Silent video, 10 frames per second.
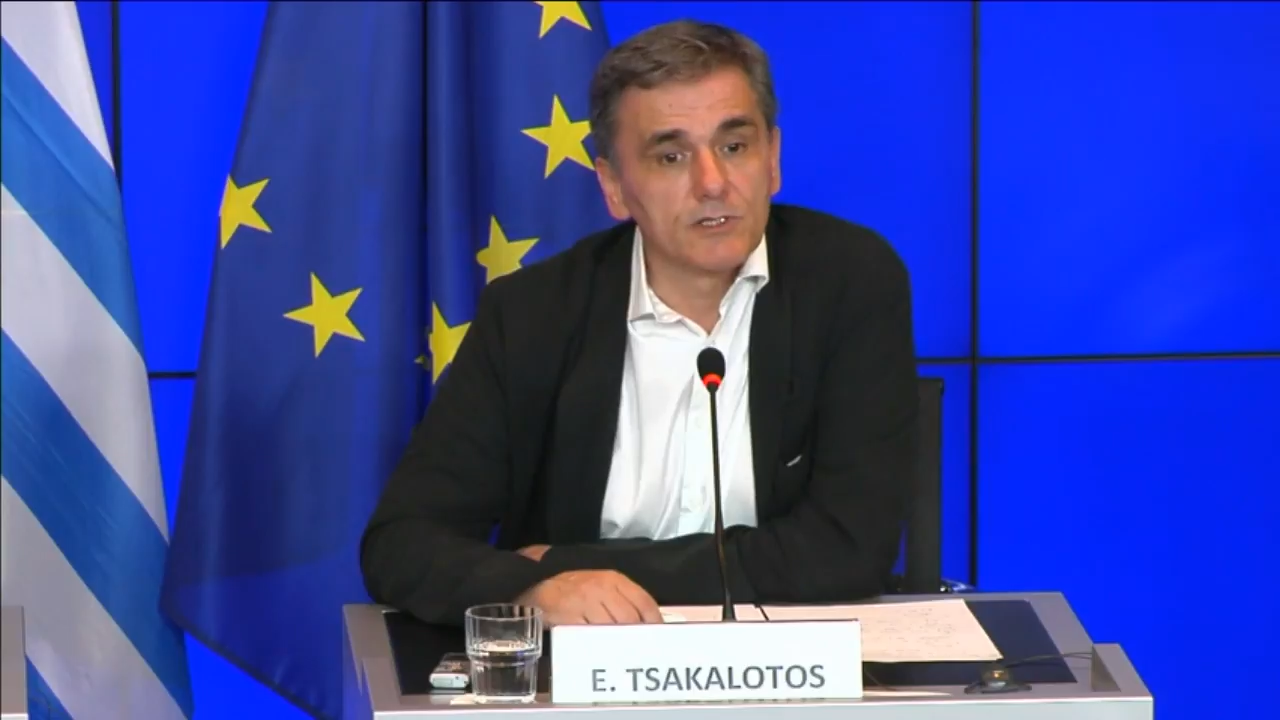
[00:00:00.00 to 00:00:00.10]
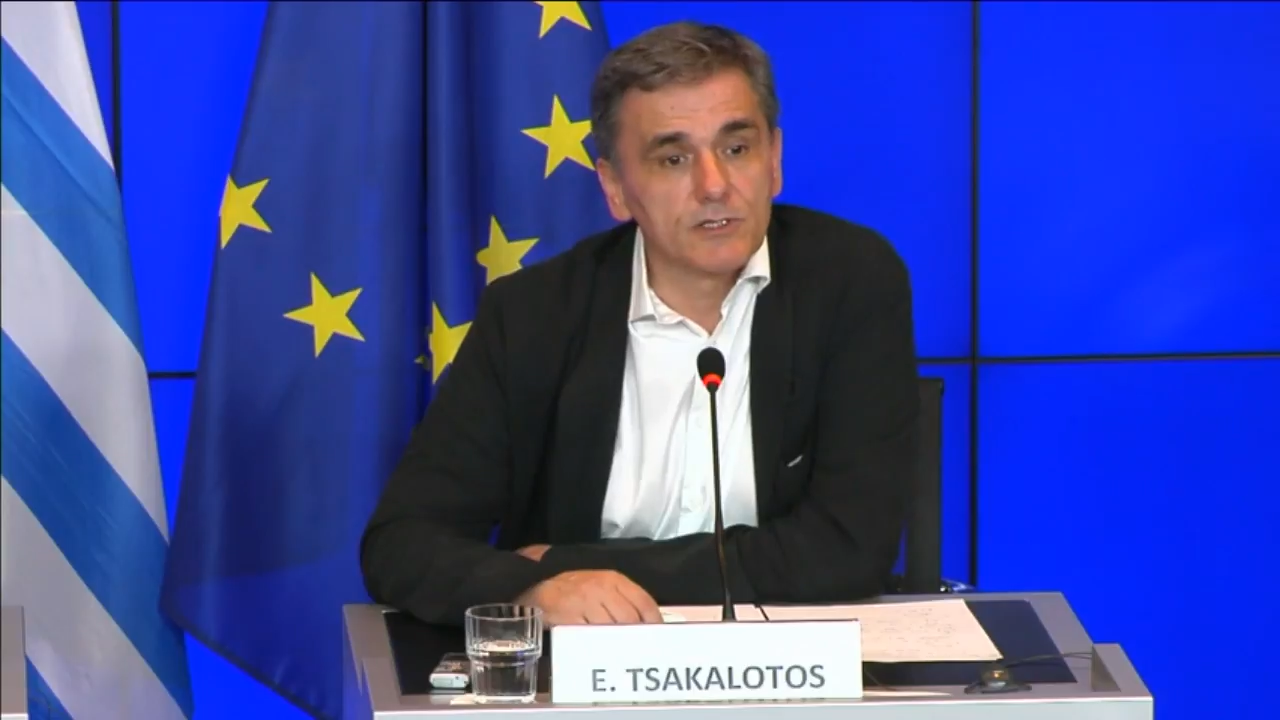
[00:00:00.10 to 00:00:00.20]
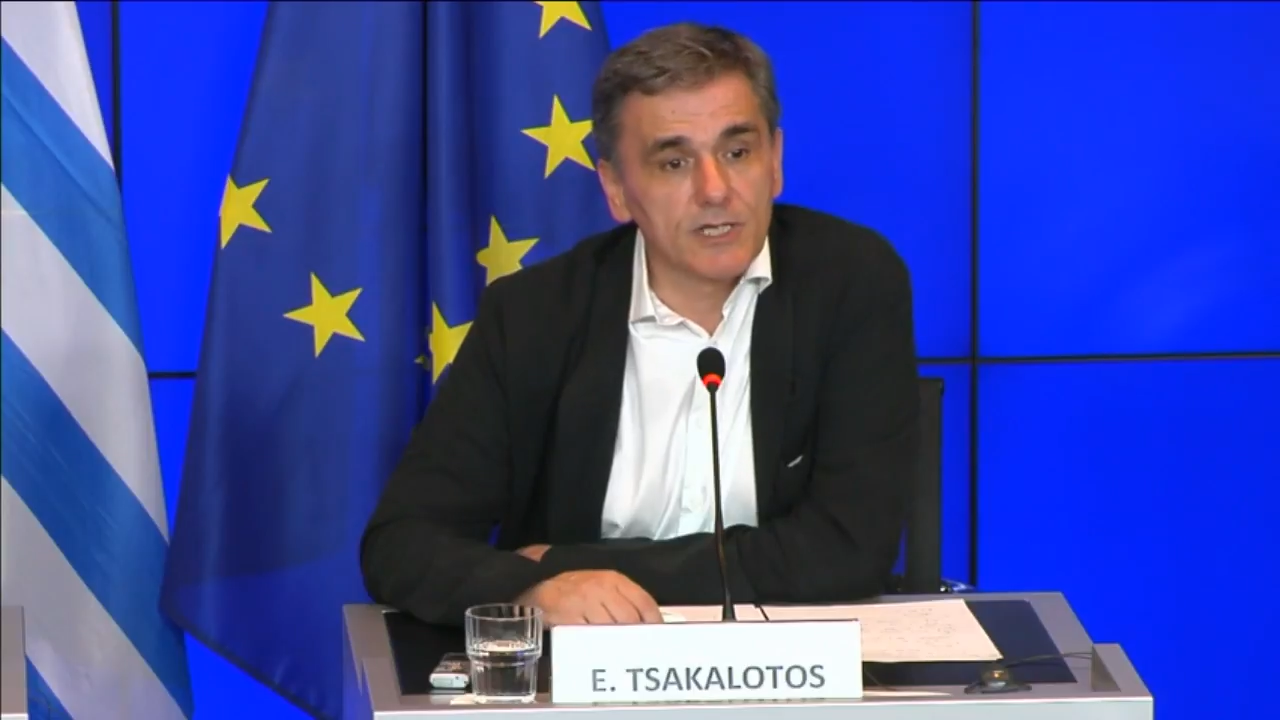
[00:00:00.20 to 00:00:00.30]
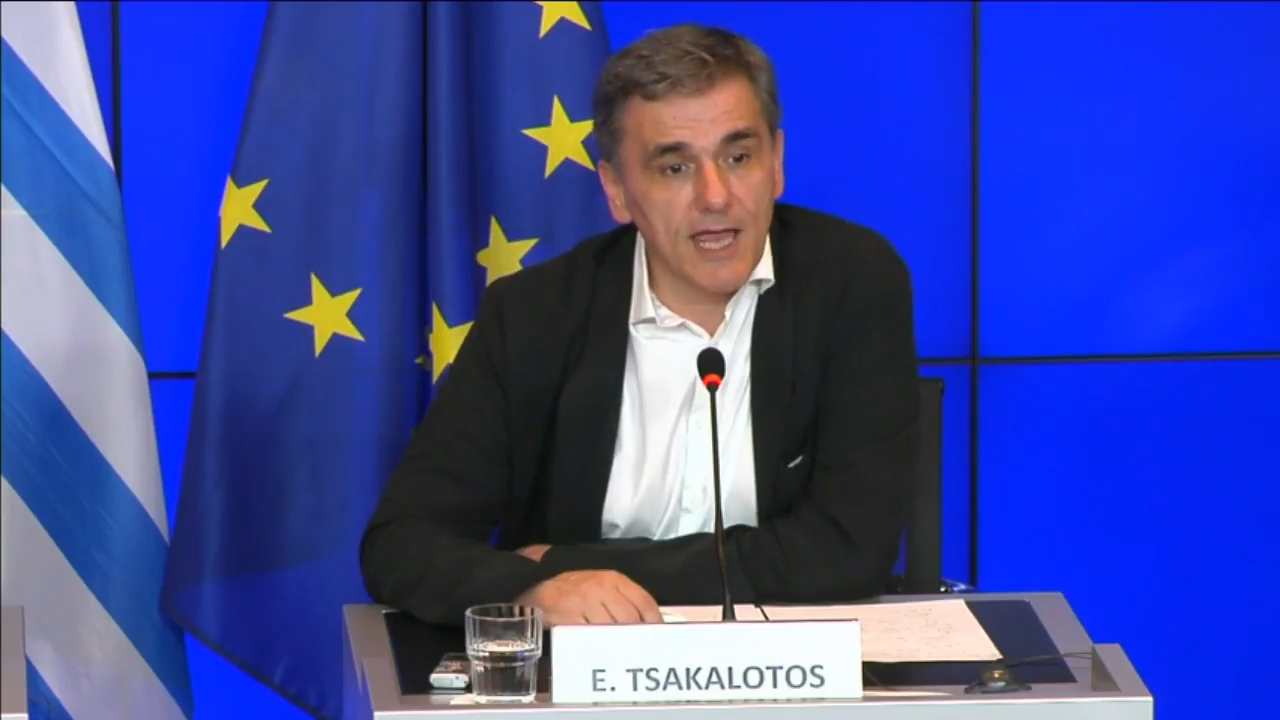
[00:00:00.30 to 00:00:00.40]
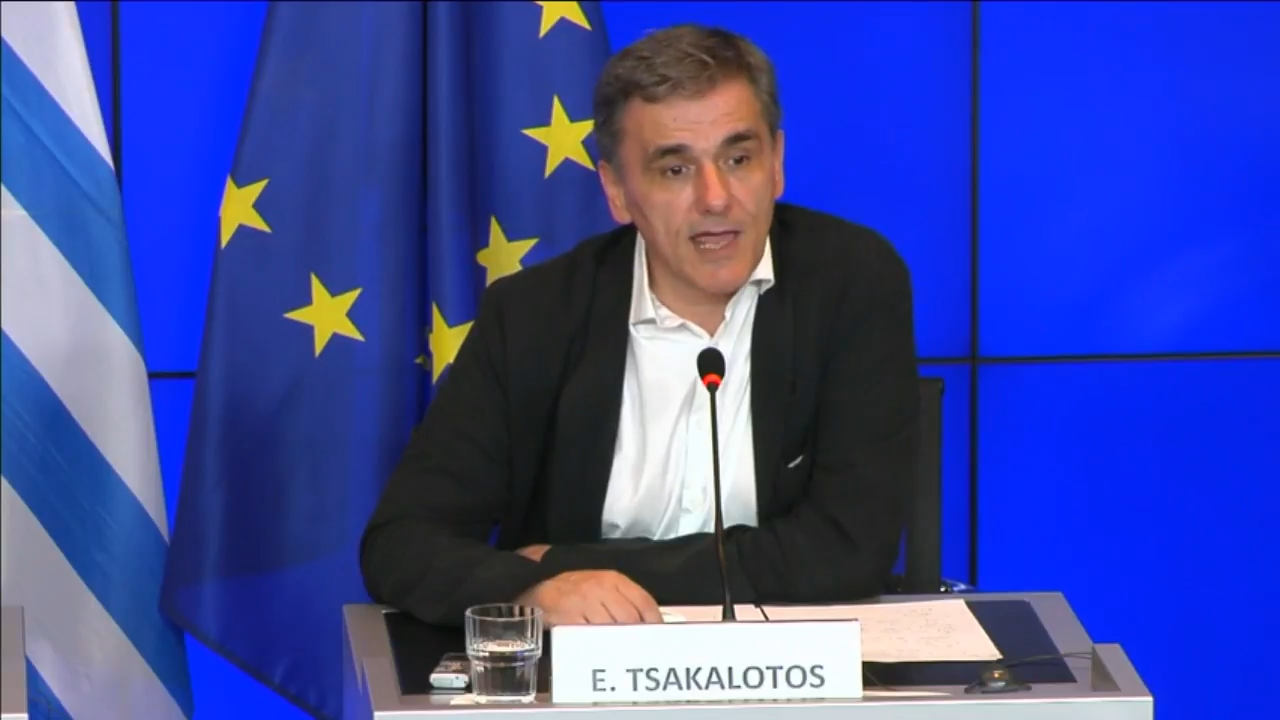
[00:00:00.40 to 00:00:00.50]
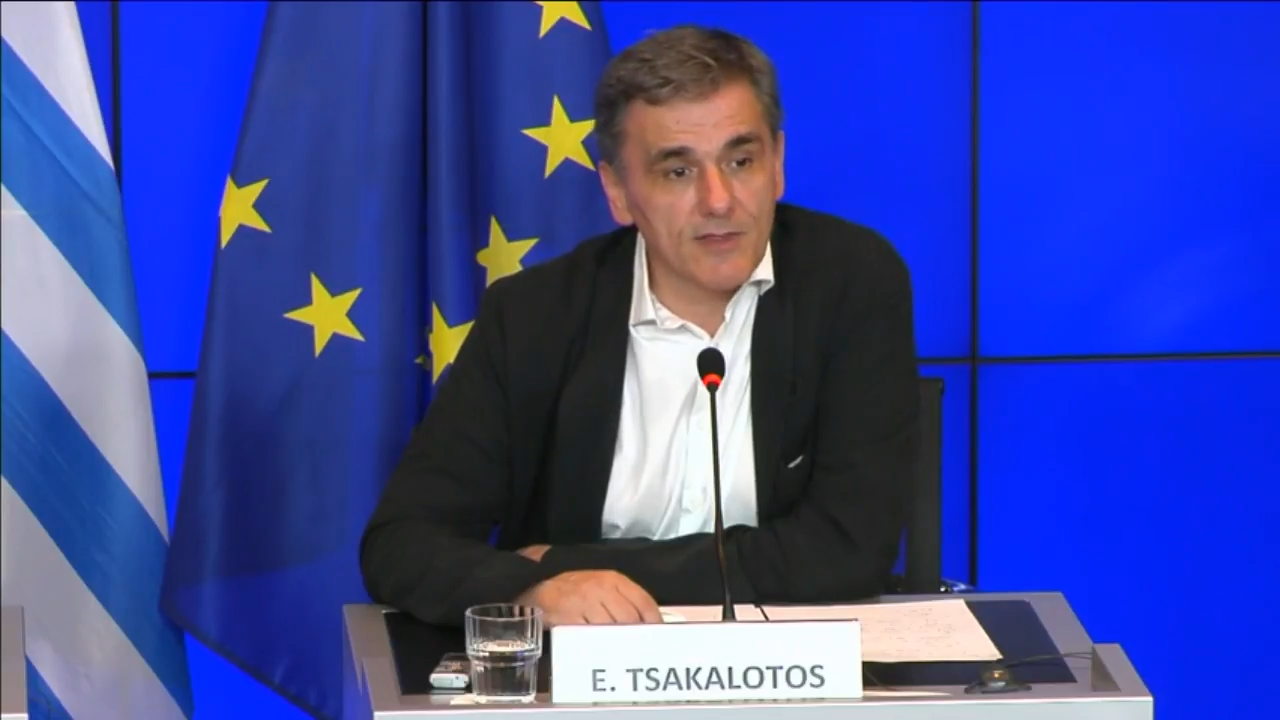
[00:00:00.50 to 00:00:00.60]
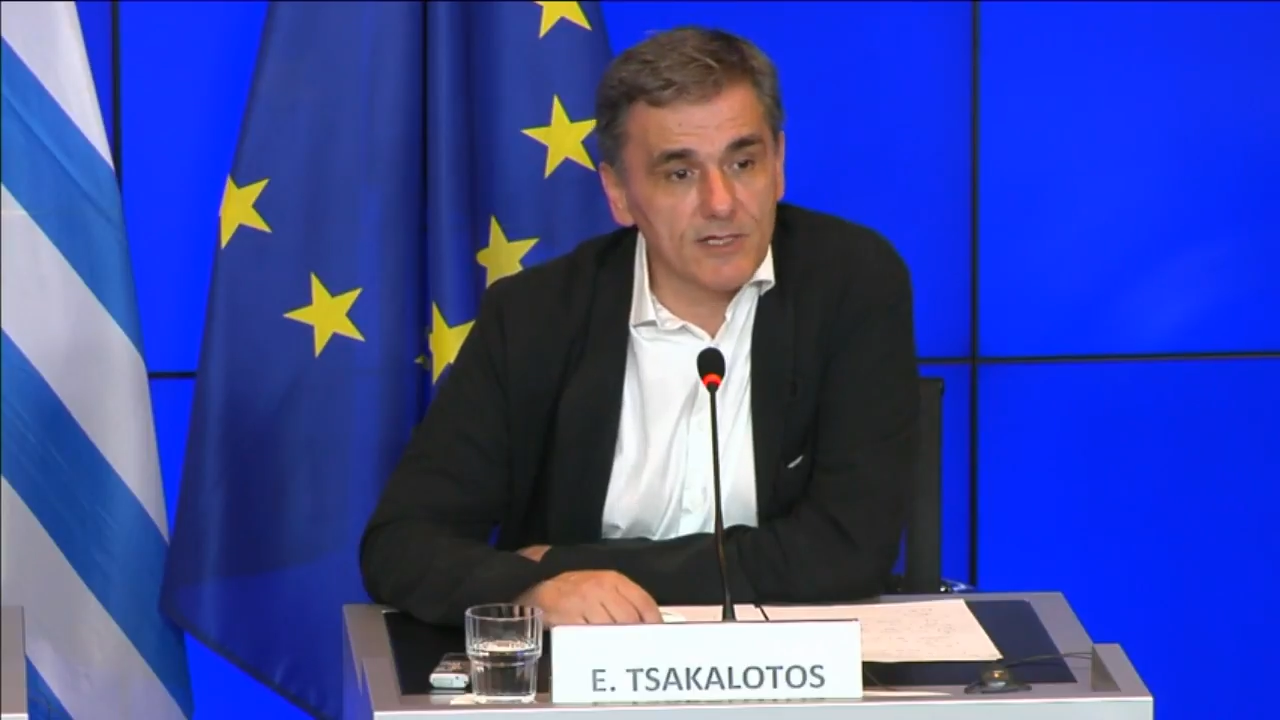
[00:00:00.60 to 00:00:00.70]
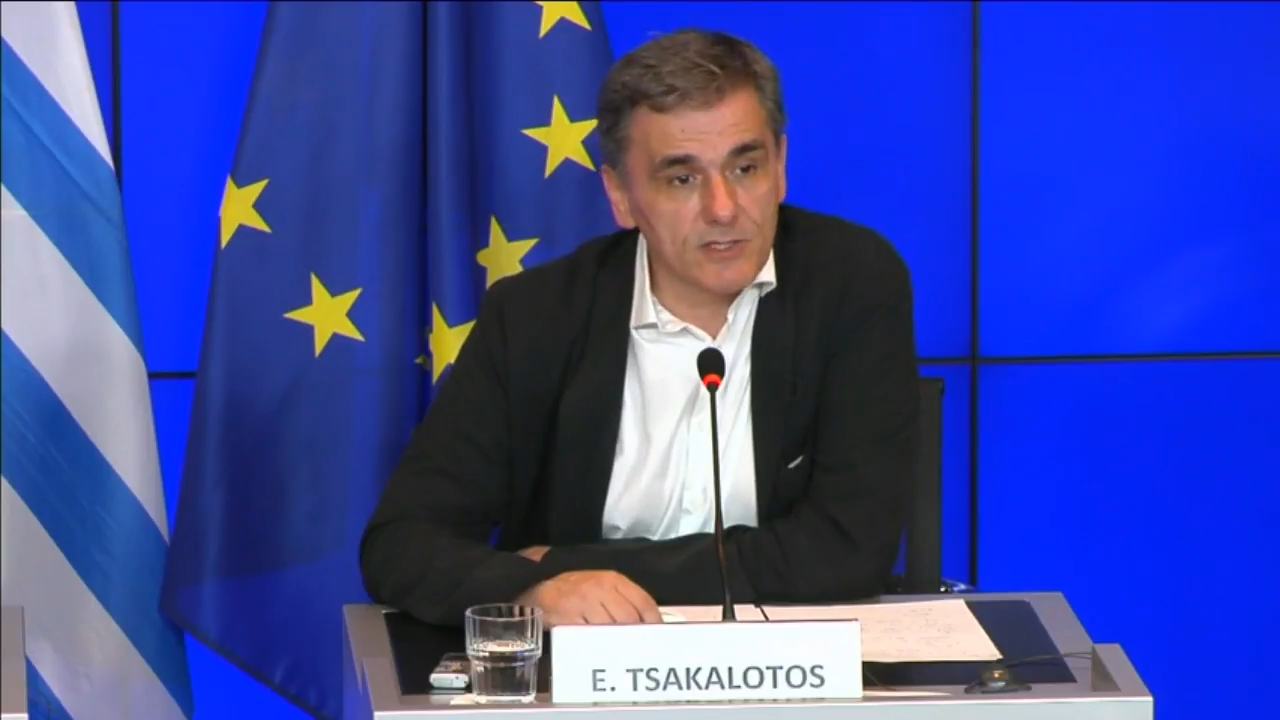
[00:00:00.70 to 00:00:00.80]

together,